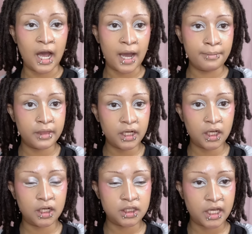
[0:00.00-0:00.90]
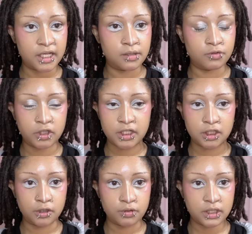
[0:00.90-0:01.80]
I'm then going to take some
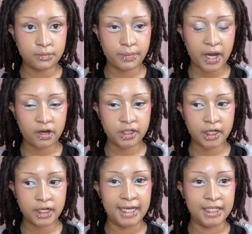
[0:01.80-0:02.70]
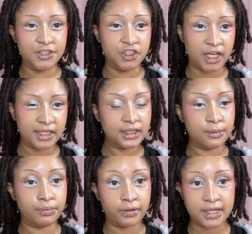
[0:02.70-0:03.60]
translucent powder and
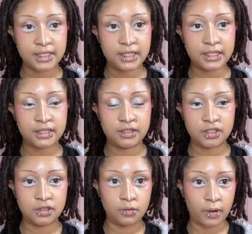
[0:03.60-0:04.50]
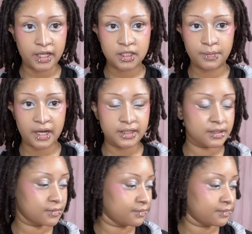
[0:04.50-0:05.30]
gently press this into the white spots.